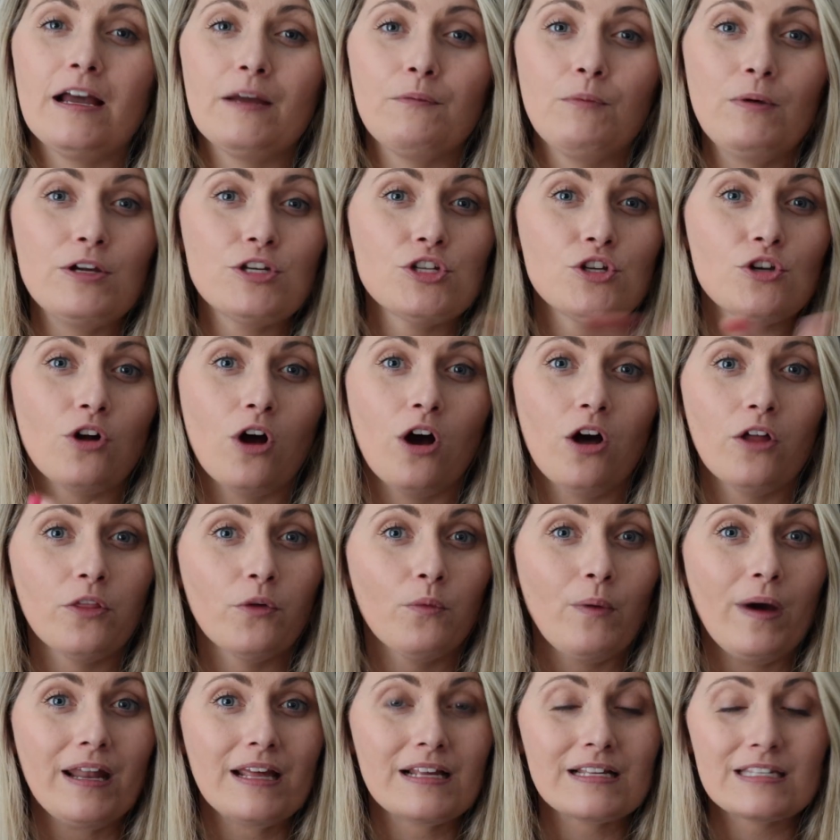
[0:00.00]
We shoot all the
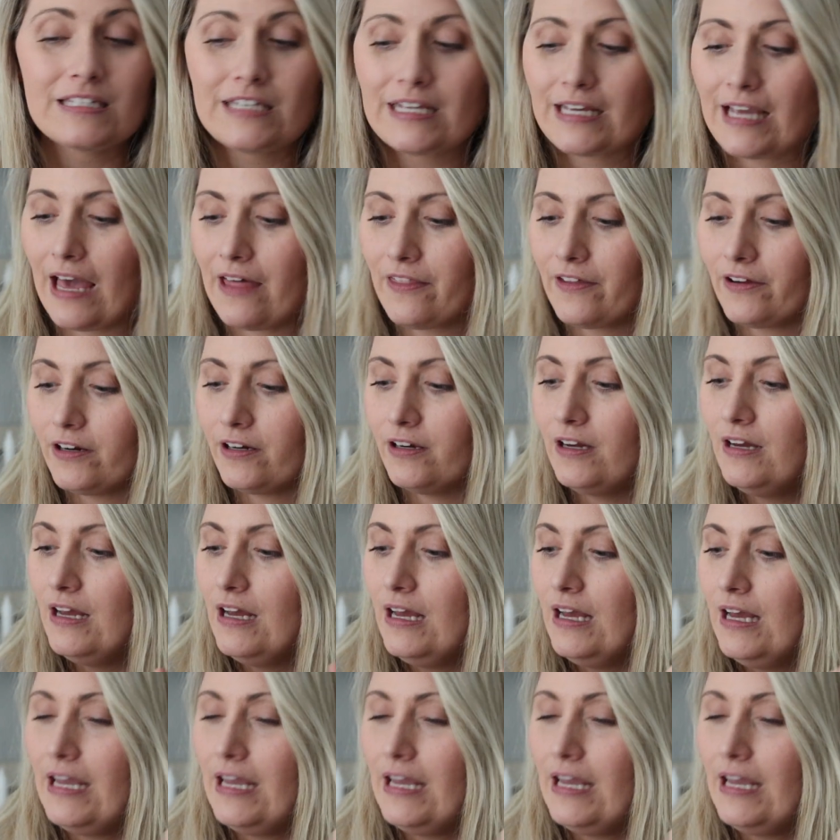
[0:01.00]
weddings together.